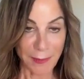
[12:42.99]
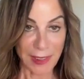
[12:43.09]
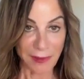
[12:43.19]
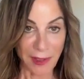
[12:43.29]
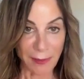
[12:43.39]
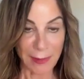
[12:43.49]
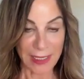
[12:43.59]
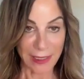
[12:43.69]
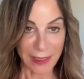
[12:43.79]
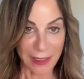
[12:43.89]
give you the
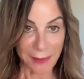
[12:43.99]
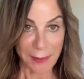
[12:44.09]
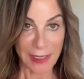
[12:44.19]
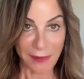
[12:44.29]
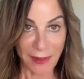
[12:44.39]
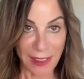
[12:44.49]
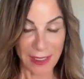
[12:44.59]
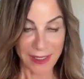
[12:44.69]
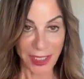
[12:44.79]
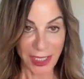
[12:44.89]
money and then you pay for the
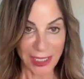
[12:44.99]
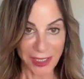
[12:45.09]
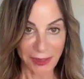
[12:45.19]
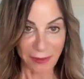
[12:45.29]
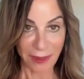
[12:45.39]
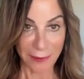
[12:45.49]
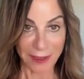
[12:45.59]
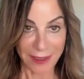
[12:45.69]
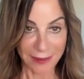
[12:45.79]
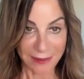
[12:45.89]
education right
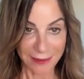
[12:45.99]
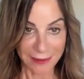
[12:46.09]
away.